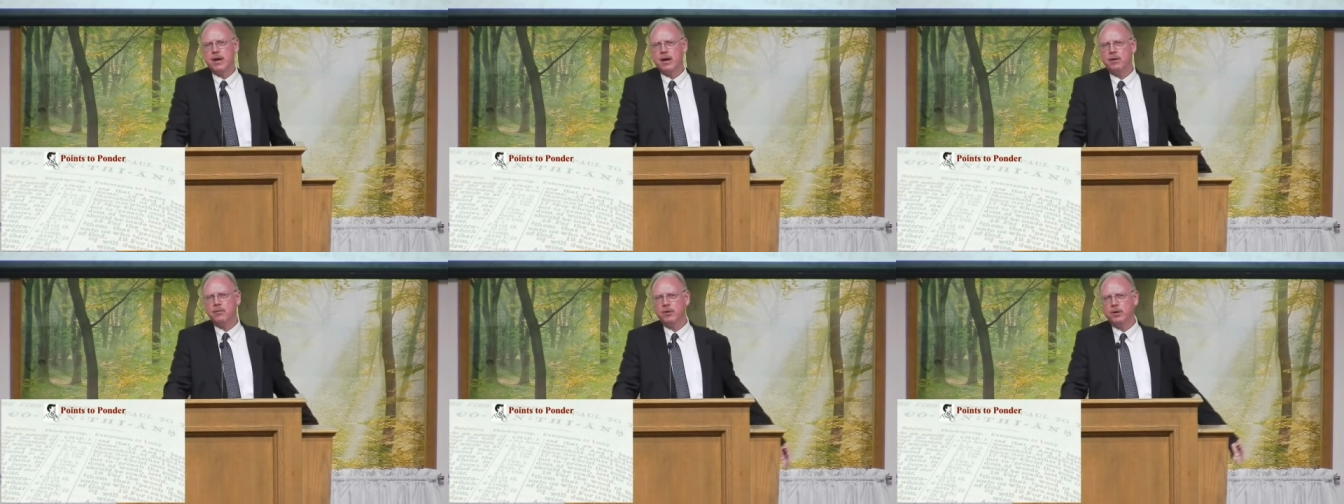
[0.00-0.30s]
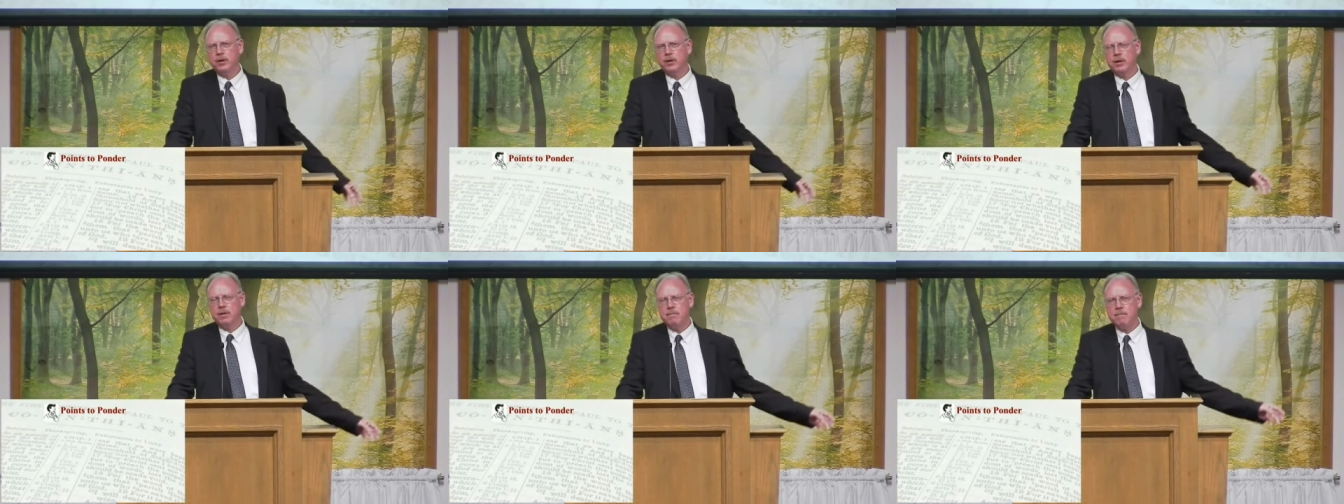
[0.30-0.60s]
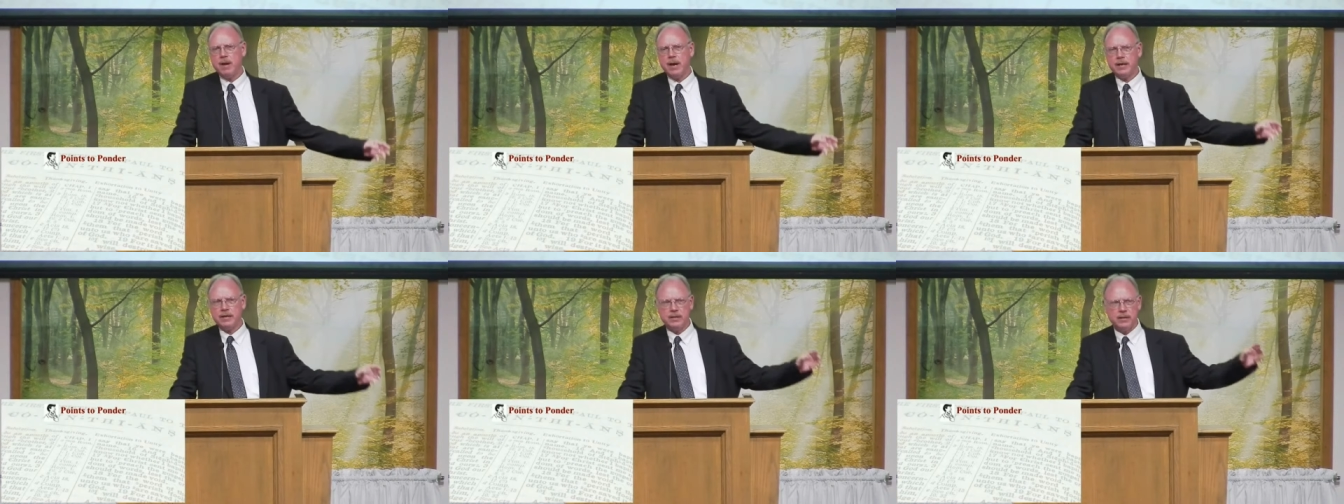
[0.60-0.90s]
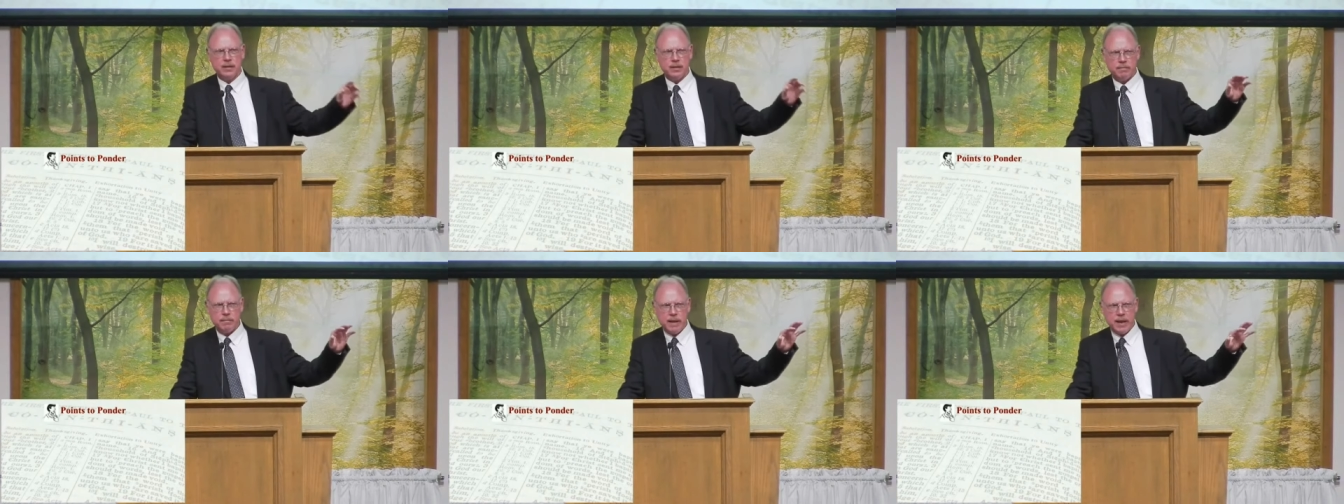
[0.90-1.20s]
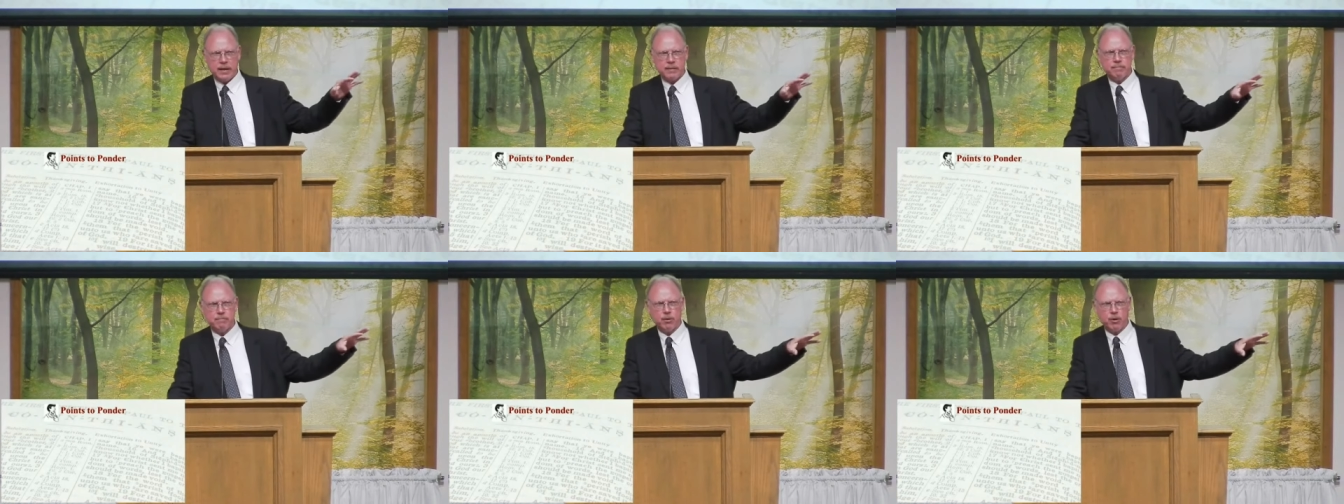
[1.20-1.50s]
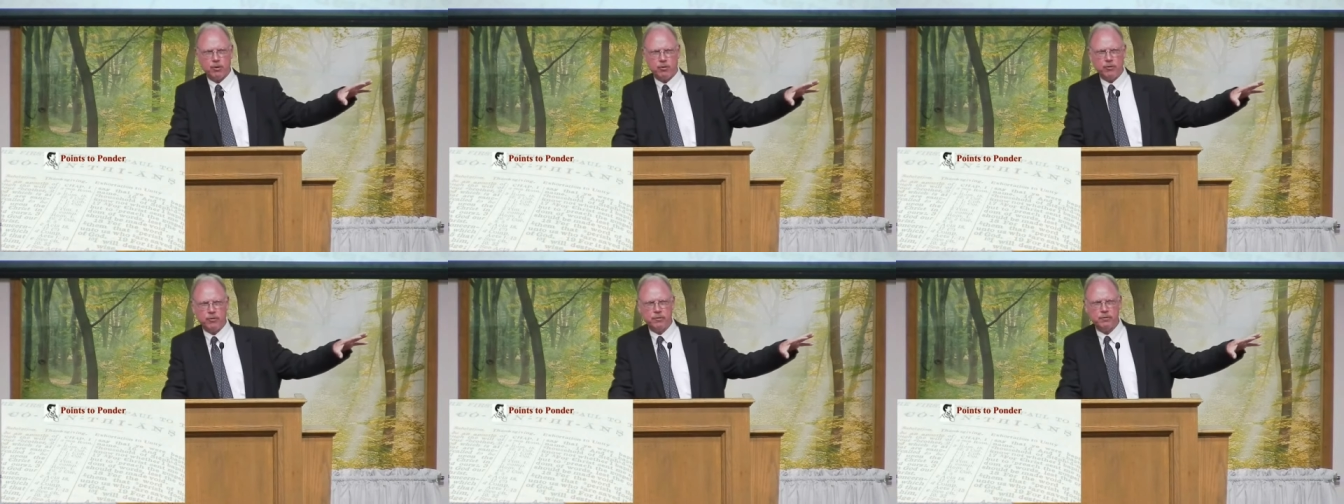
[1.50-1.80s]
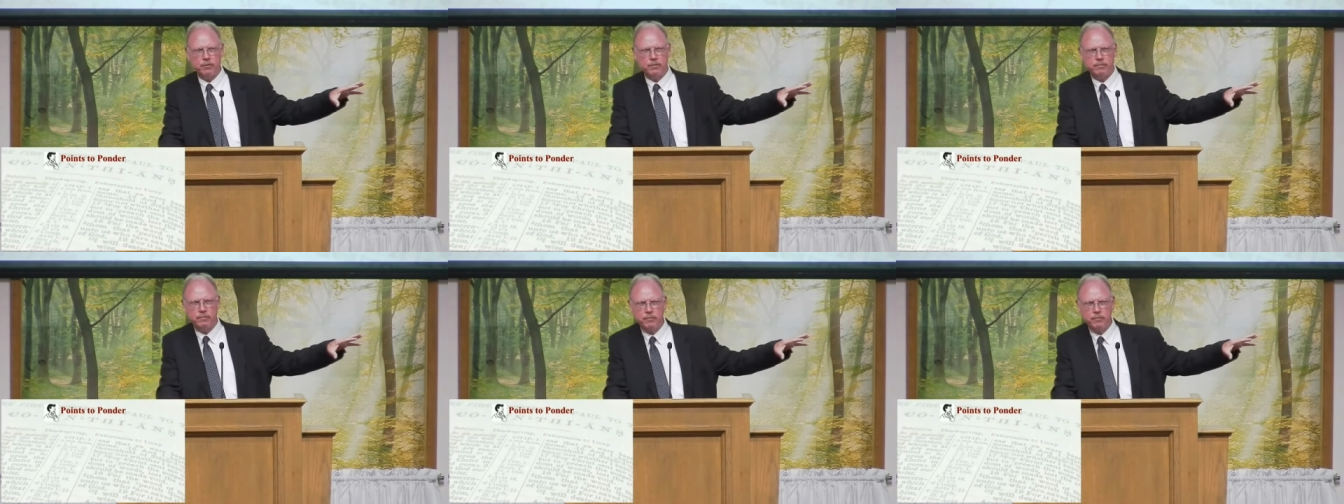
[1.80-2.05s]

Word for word: Now, I want to come back to the back burner